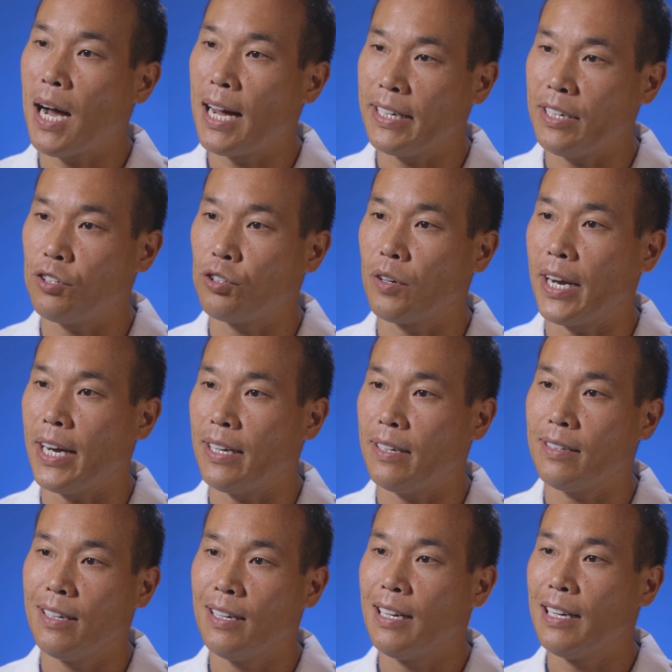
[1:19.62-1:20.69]
potty
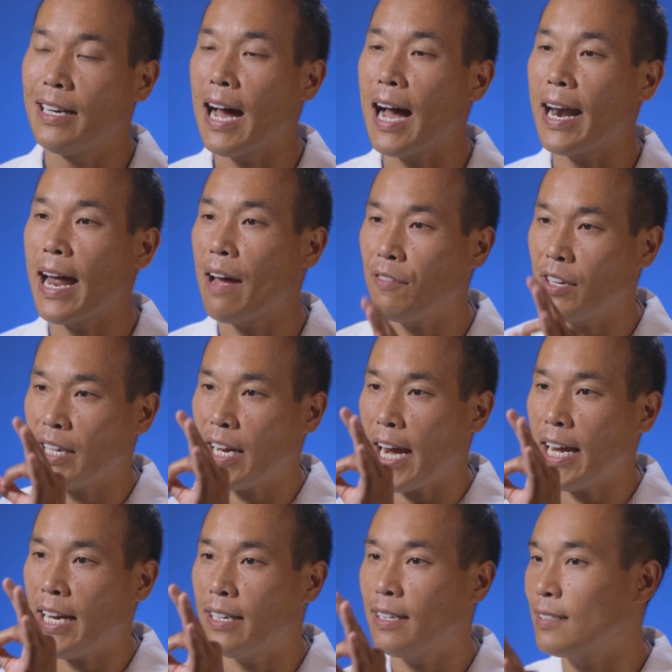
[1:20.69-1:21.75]
trained, not having the
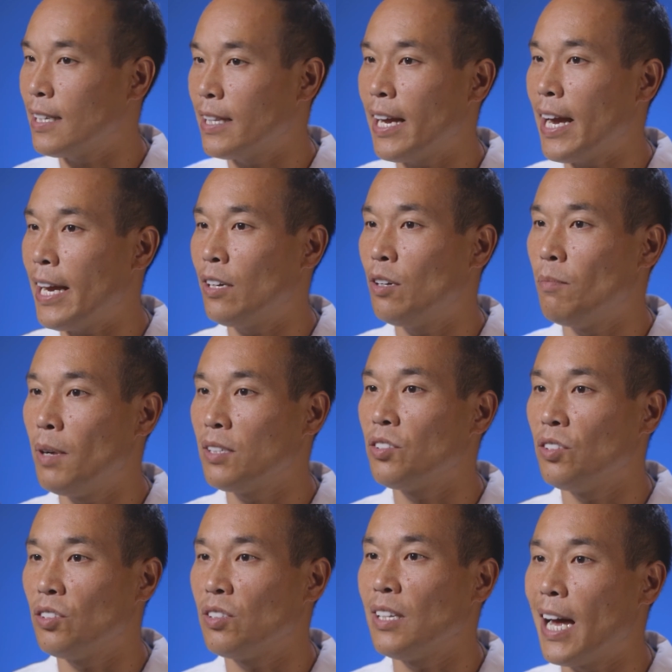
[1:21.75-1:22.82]
anus and the anal
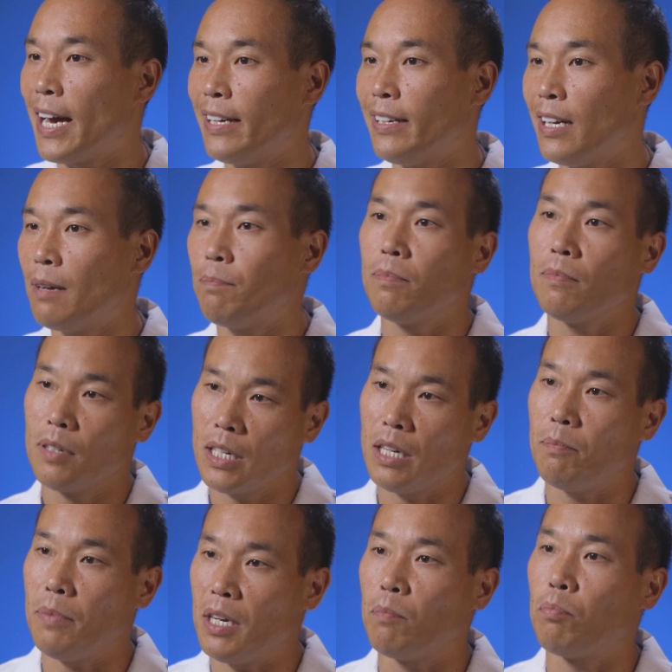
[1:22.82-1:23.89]
muscles lined up
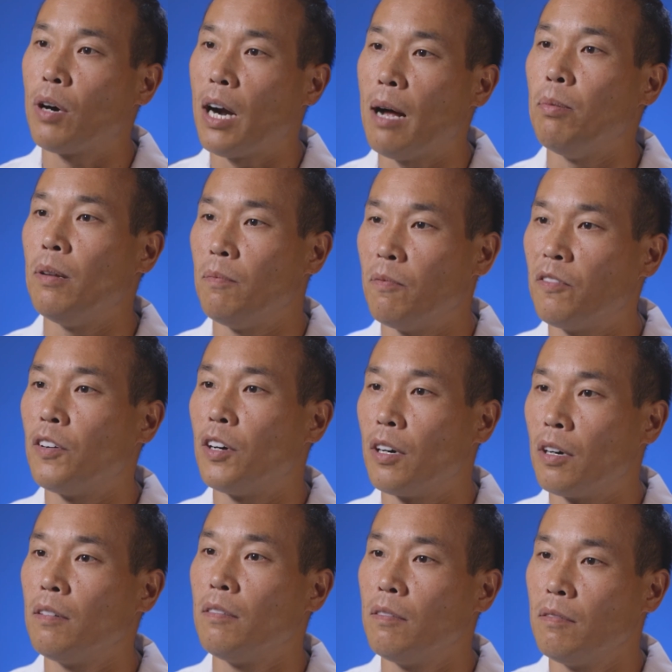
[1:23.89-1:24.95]
can be a problem
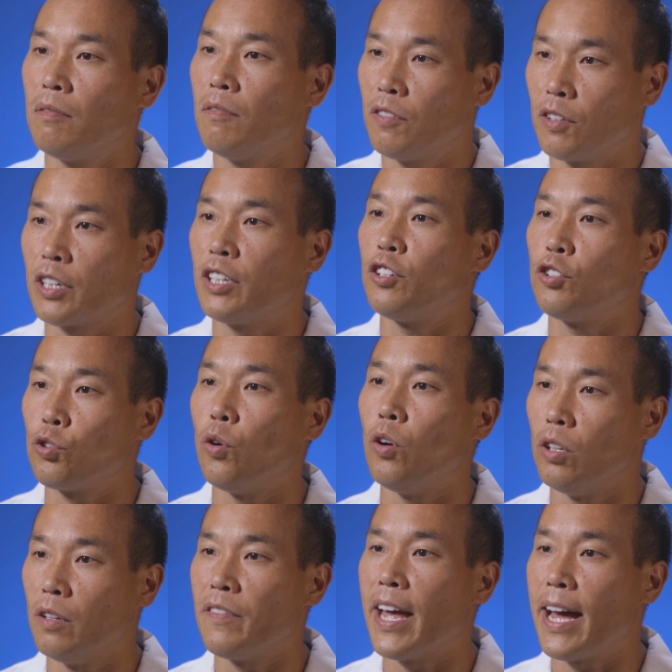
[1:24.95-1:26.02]
for, for
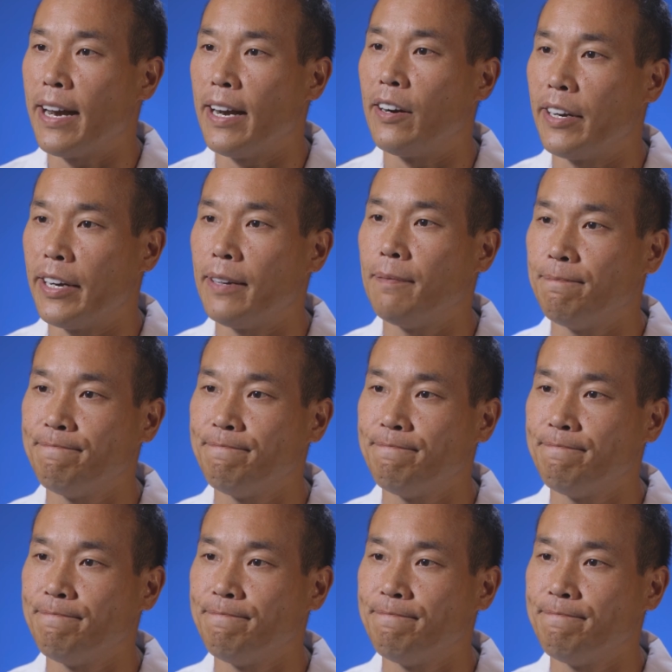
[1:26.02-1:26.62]
control of that area.